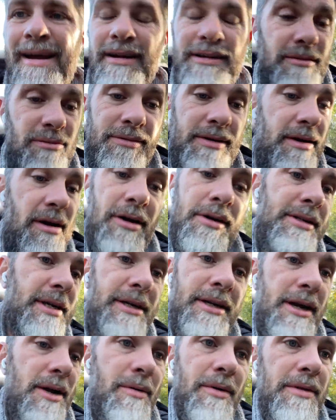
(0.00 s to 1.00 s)
I don't
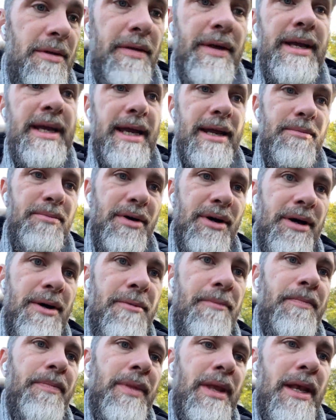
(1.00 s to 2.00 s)
know what they're thinking, but
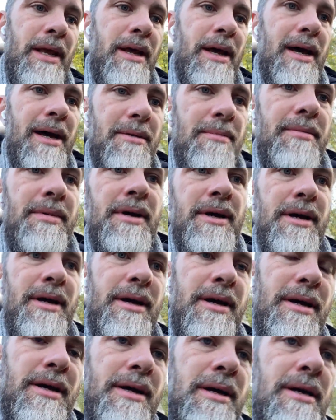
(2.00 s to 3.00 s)
the
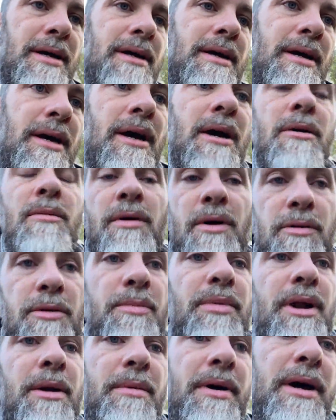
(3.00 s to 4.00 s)

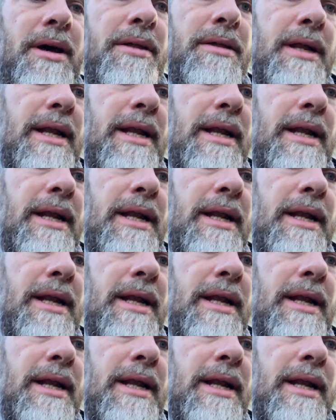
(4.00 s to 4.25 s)
plumber, the